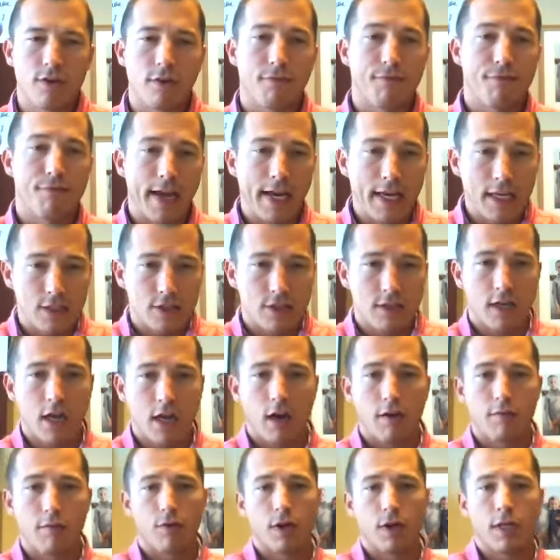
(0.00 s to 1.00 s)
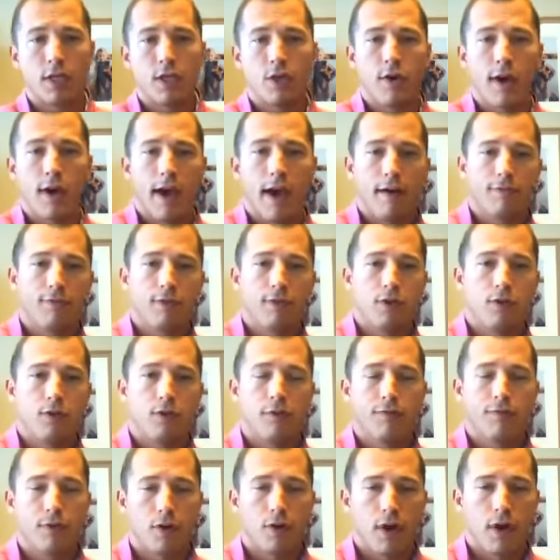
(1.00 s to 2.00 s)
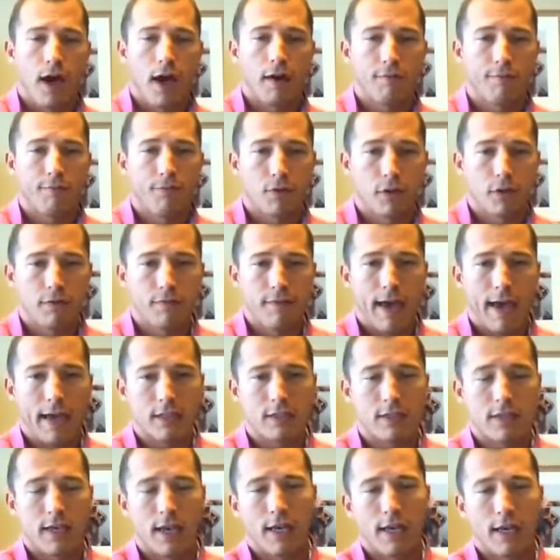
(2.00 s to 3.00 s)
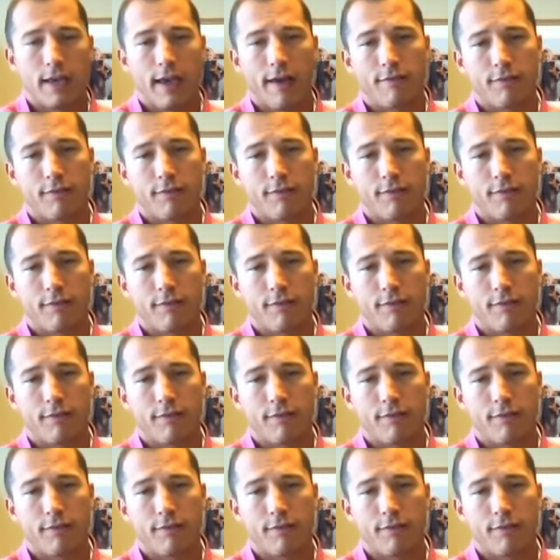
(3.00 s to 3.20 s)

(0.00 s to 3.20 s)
The face covering, you have to, if you're not fully vaccinated,